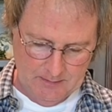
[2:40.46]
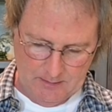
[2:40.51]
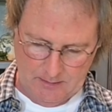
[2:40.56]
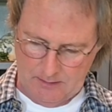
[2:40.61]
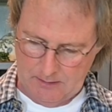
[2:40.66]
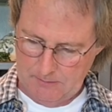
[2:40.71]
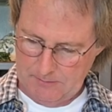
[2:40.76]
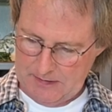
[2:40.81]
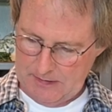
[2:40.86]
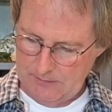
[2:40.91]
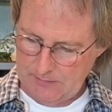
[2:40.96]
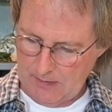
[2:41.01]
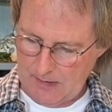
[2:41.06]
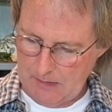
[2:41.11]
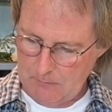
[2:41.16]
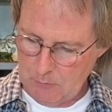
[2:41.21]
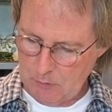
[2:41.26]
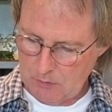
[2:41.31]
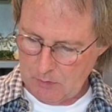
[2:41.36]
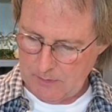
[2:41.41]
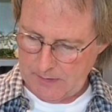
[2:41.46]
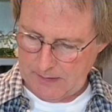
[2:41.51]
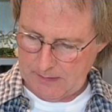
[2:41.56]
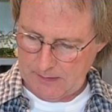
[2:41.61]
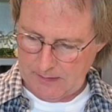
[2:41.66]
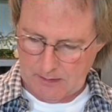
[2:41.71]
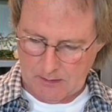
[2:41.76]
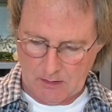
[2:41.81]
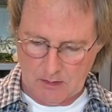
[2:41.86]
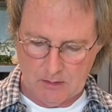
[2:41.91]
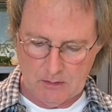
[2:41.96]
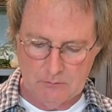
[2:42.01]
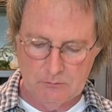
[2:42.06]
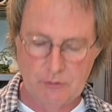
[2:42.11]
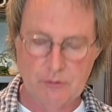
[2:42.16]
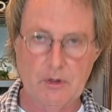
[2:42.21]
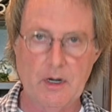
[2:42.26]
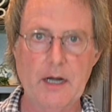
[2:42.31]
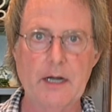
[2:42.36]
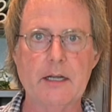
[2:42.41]
In the meantime, we'll go ahead and get our
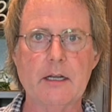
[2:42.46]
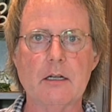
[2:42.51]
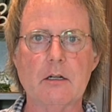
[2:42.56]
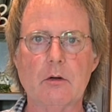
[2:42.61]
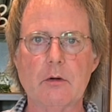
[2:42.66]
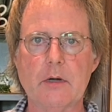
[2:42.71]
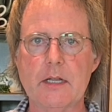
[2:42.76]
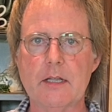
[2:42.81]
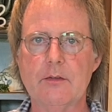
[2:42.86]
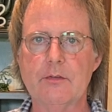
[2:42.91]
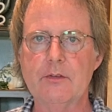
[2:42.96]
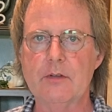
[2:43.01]
dry ingredients